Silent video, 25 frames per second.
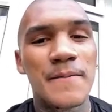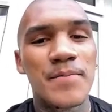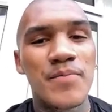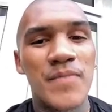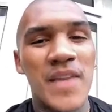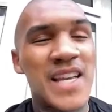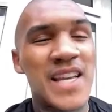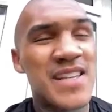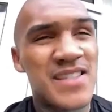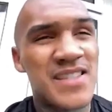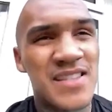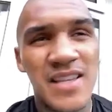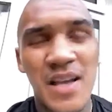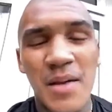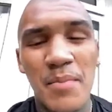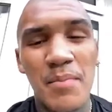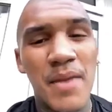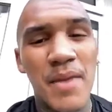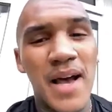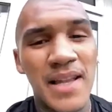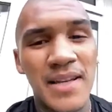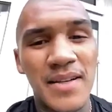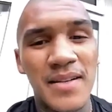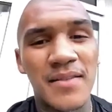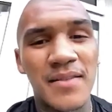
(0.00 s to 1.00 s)
that's some
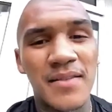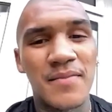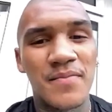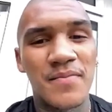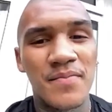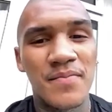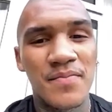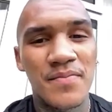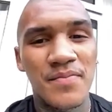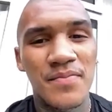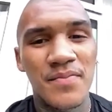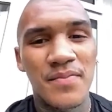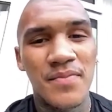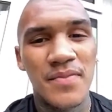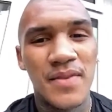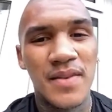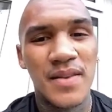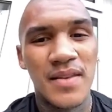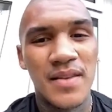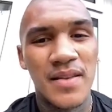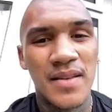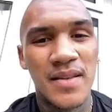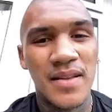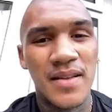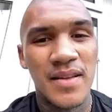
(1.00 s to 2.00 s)
man.
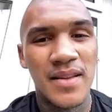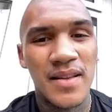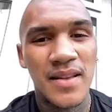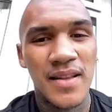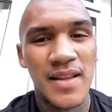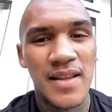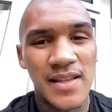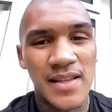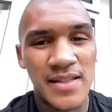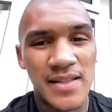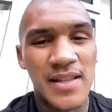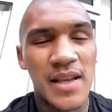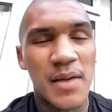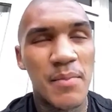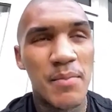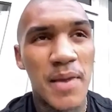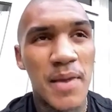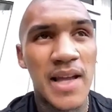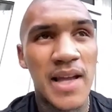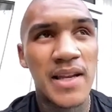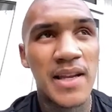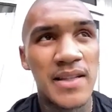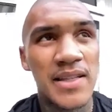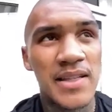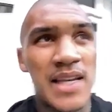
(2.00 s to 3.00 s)
That's some
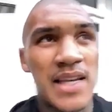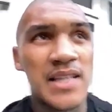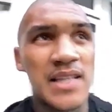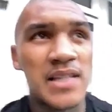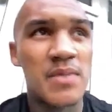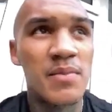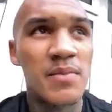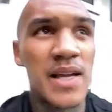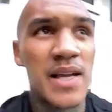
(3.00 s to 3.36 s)
man. It takes a man.